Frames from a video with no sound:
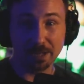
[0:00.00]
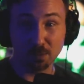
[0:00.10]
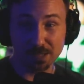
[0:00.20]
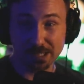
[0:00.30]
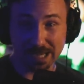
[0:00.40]
it
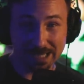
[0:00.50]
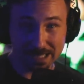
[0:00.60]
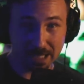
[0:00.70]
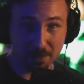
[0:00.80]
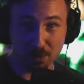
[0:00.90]
was
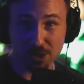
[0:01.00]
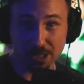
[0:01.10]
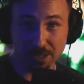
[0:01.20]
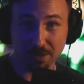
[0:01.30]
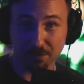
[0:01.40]
daytime when
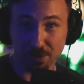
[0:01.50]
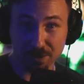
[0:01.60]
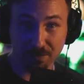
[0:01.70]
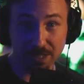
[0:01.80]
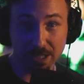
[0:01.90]
she did the
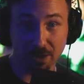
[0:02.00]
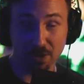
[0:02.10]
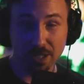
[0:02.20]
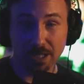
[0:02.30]
first video.